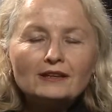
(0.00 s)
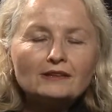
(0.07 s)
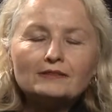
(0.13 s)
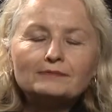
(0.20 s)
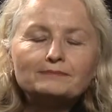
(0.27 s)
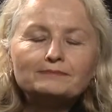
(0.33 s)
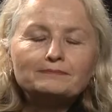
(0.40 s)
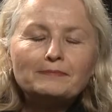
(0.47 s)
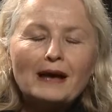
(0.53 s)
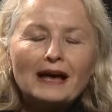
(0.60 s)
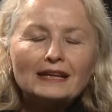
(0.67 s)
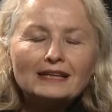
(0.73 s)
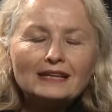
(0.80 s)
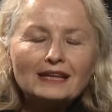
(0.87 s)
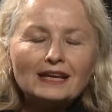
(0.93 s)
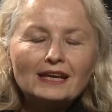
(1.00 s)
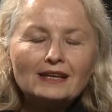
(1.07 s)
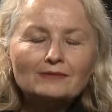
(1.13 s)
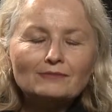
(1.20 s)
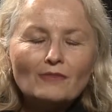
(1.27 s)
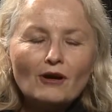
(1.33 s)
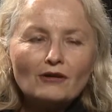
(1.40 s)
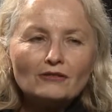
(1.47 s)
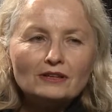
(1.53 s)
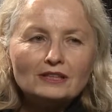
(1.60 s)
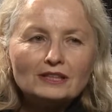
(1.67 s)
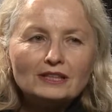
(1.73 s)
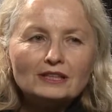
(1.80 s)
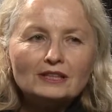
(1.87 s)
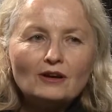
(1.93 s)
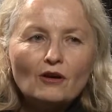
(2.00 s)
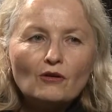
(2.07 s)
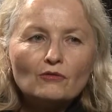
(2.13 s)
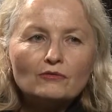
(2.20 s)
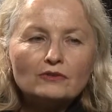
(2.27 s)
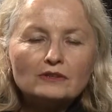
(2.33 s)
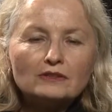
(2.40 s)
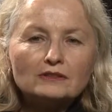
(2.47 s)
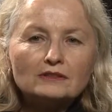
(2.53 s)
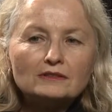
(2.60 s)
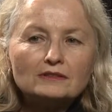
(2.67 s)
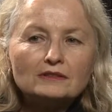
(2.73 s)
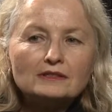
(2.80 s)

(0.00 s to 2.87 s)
uh, panicking morally over